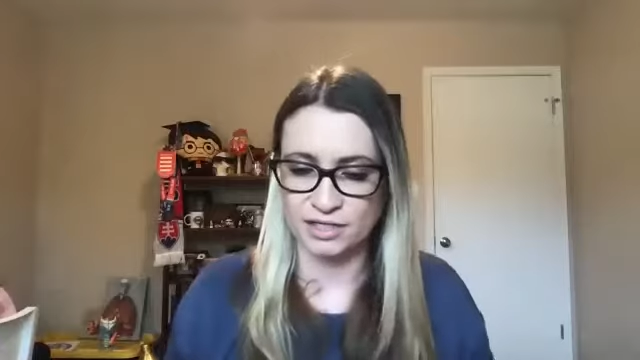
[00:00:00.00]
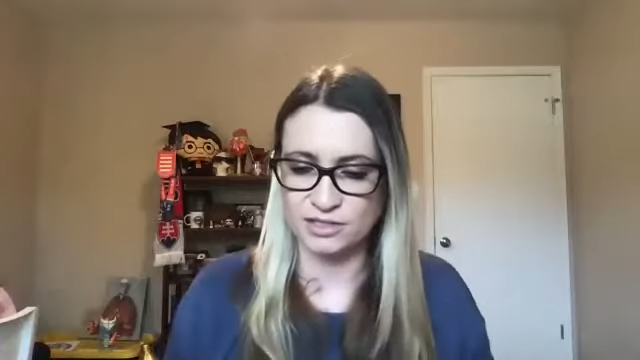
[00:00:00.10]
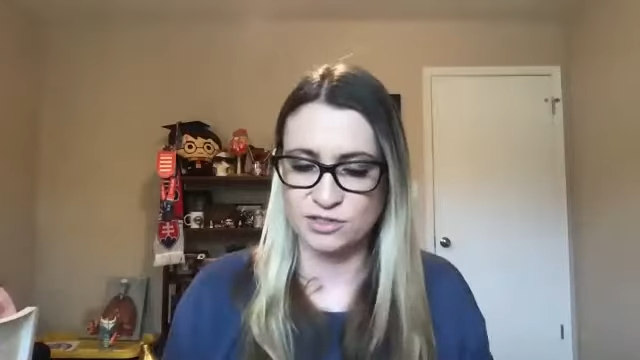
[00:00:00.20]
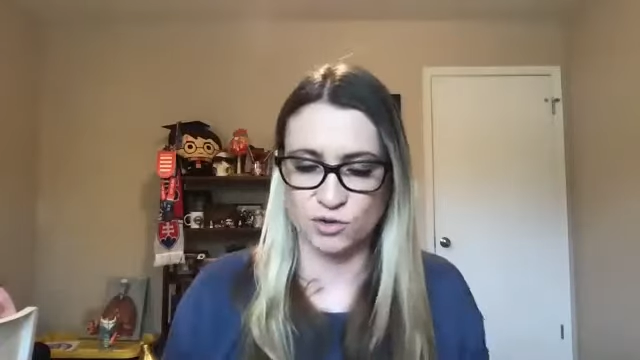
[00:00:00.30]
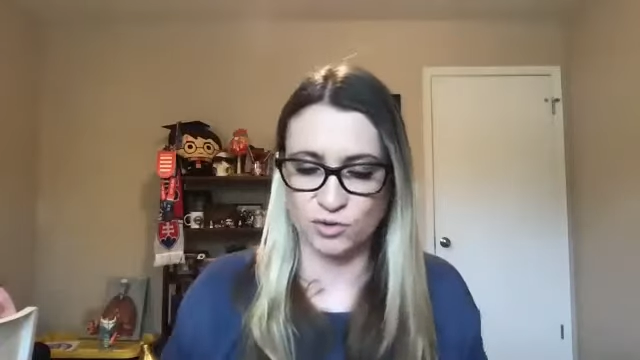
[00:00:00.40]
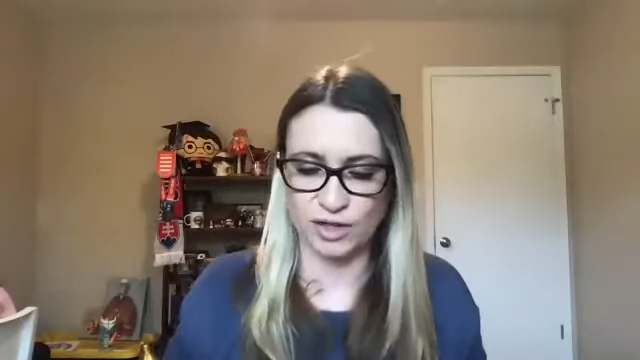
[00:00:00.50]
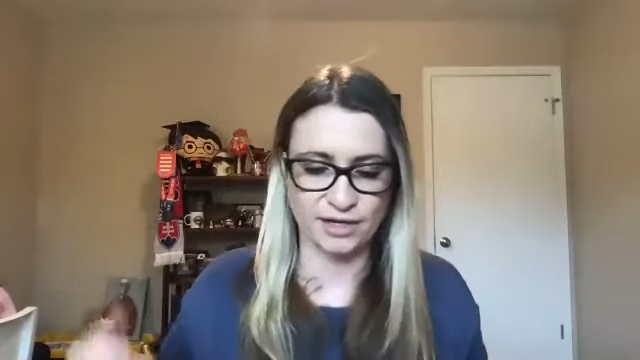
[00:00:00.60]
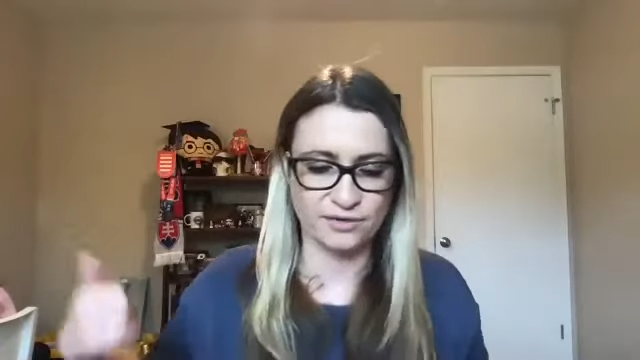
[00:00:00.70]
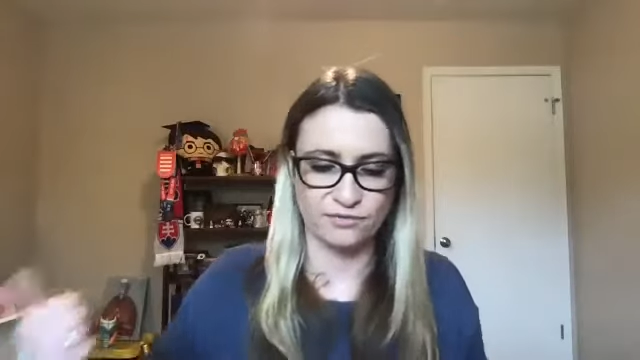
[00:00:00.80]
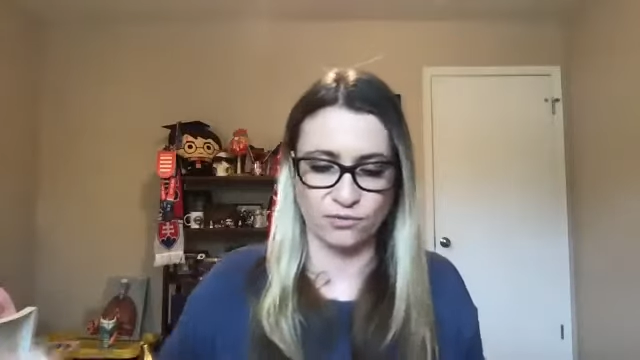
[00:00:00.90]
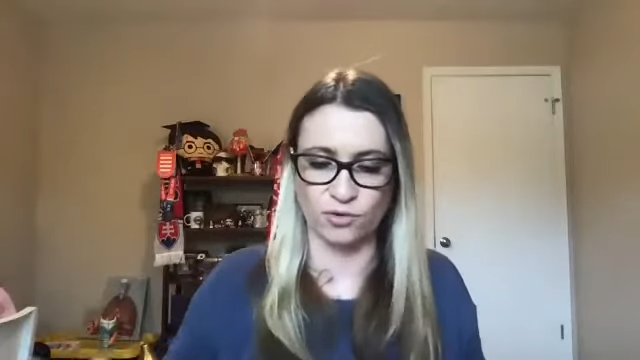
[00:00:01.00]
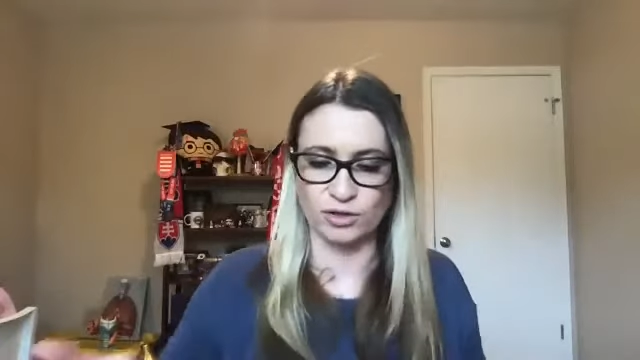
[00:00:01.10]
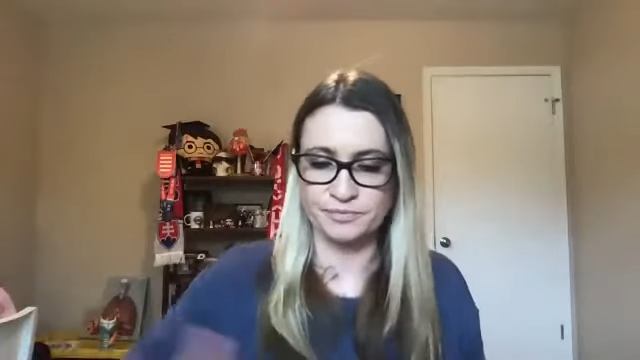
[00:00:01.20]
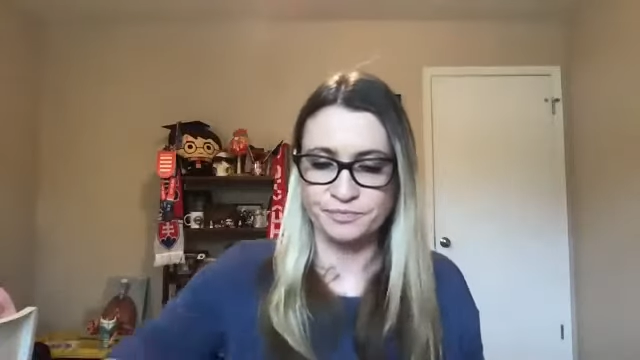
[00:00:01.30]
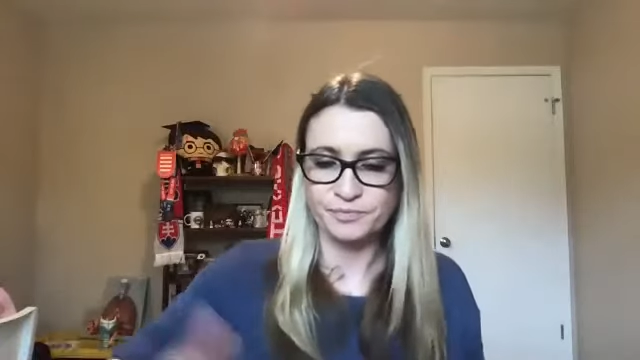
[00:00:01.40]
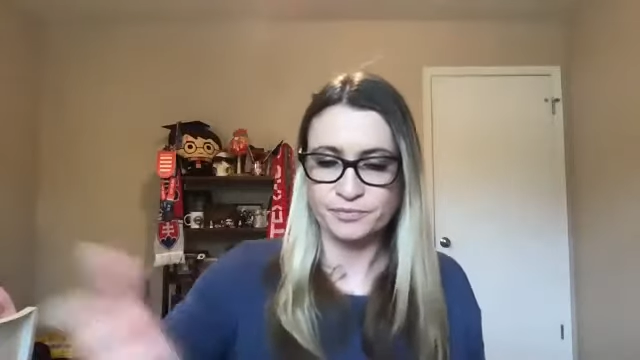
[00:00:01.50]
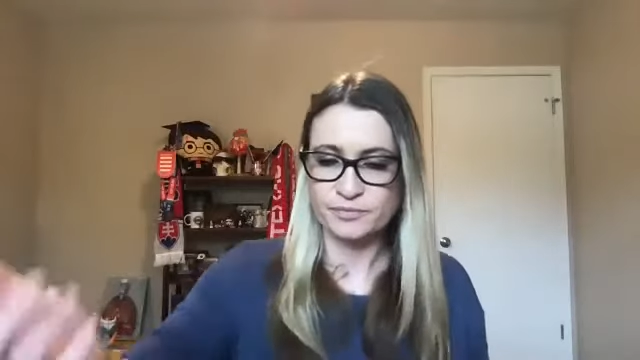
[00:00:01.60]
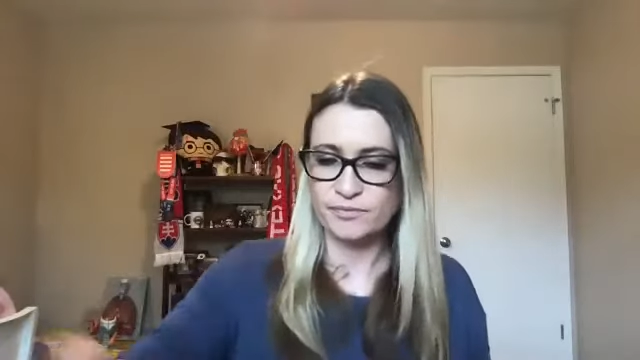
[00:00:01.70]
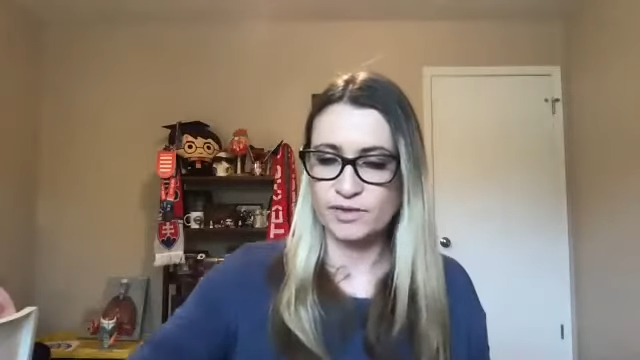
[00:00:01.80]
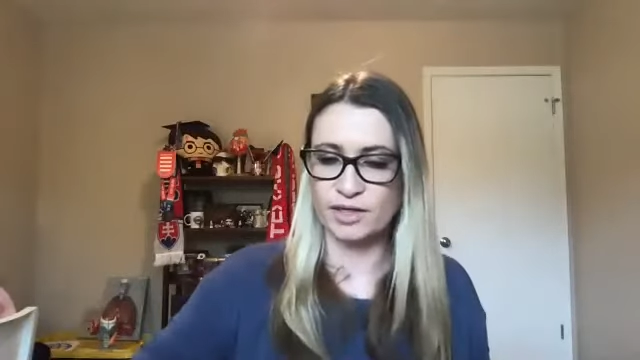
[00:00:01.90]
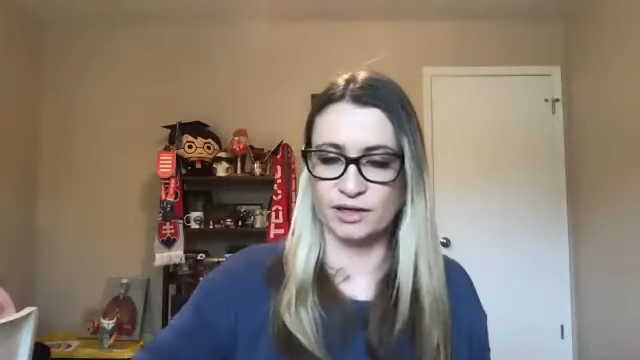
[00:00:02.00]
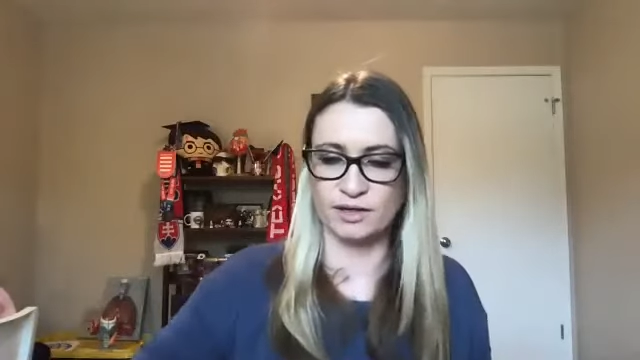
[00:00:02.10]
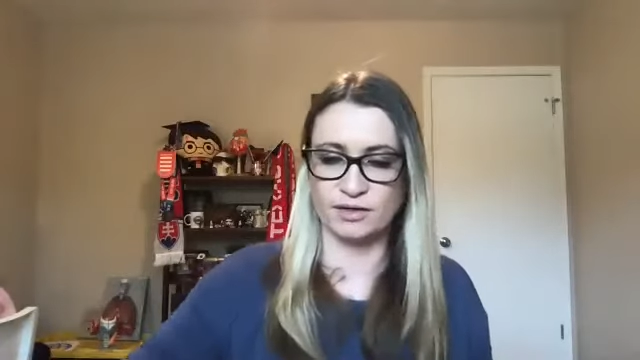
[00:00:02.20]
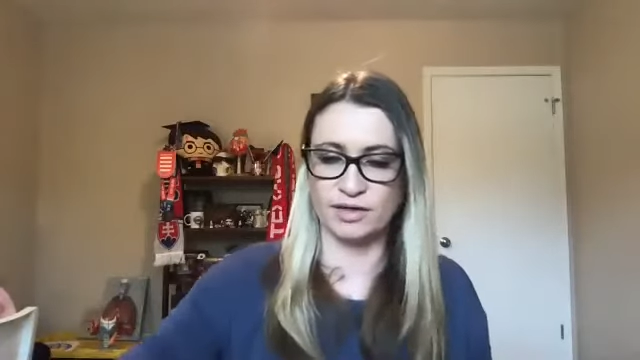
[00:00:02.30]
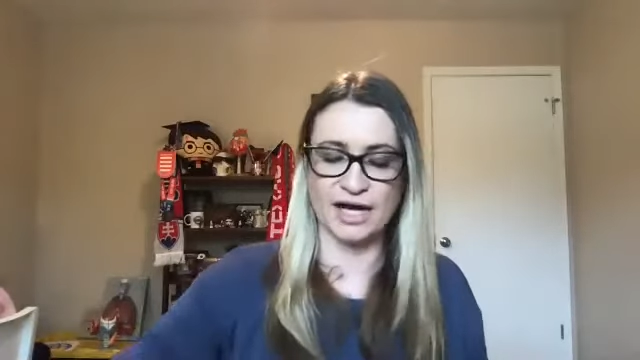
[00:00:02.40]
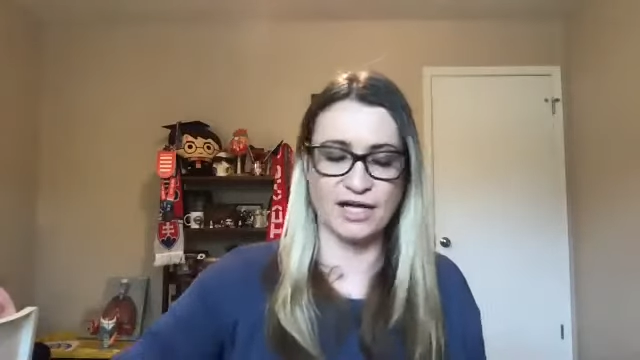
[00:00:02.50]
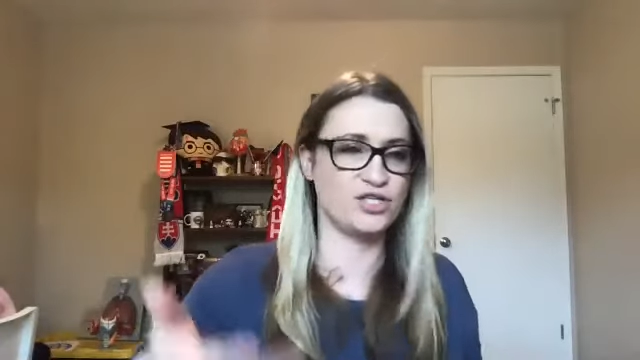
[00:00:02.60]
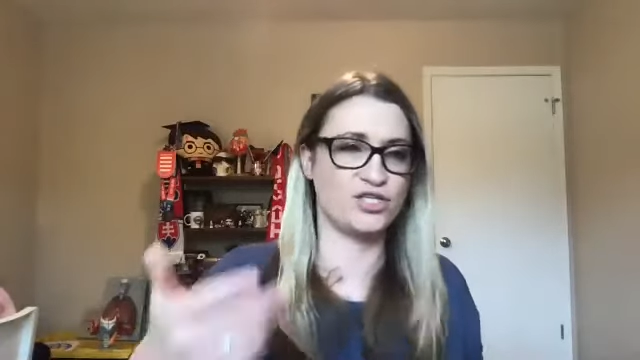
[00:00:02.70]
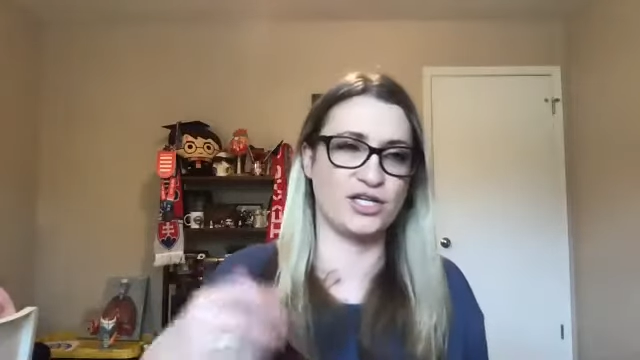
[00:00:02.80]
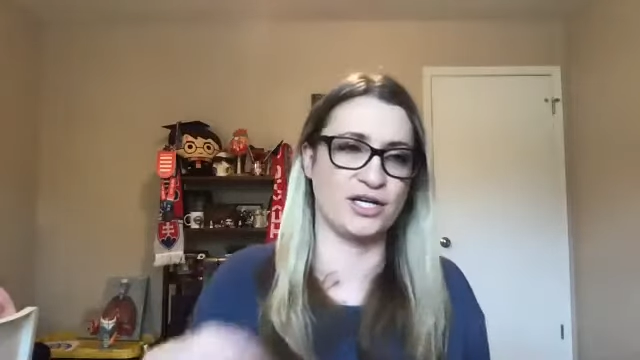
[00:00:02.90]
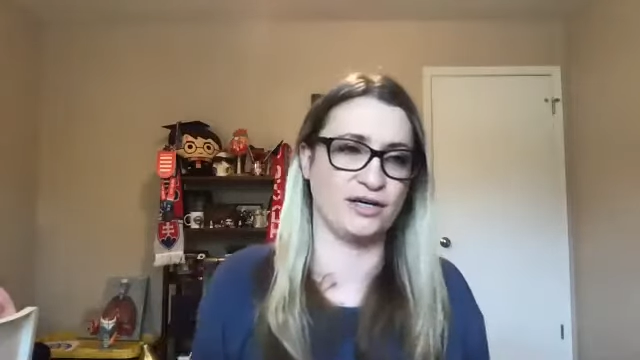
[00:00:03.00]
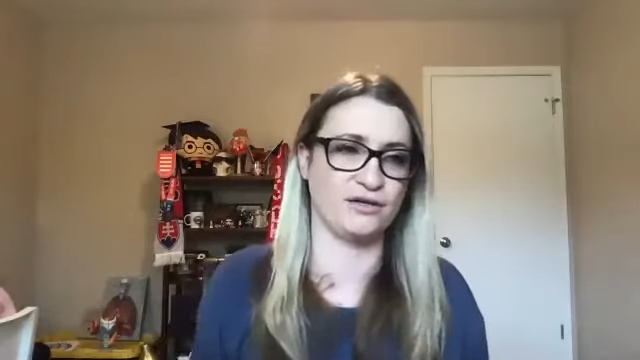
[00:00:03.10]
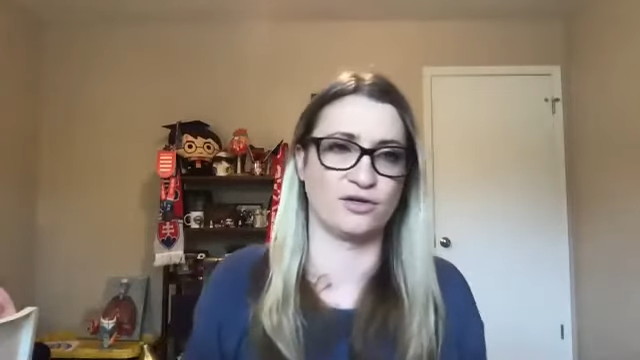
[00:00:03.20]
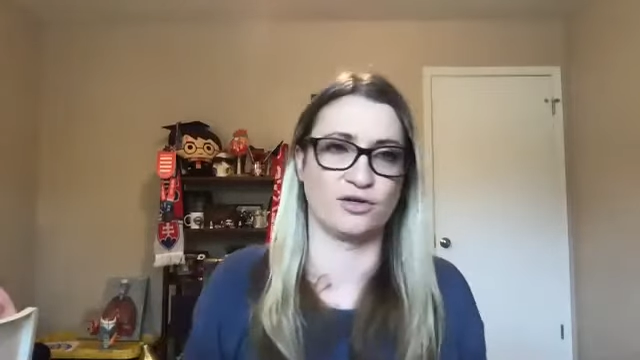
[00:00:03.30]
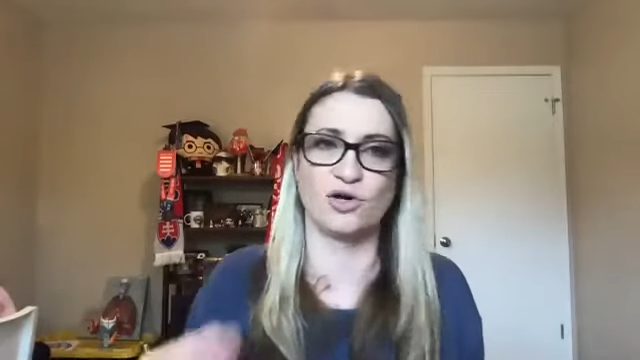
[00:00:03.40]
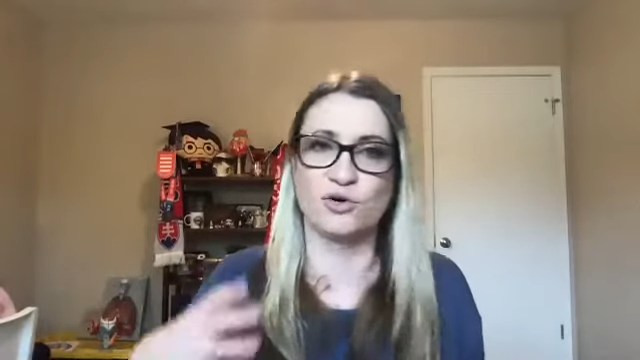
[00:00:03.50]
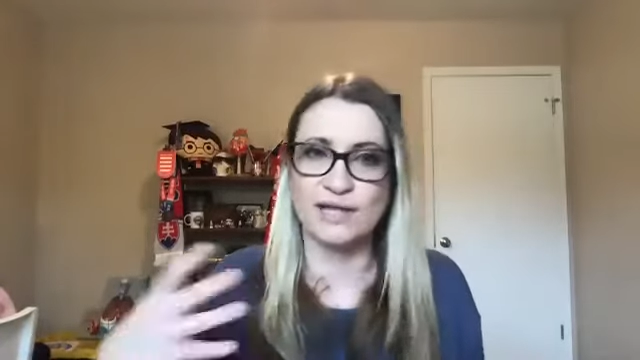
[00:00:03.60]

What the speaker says: So like for IgG,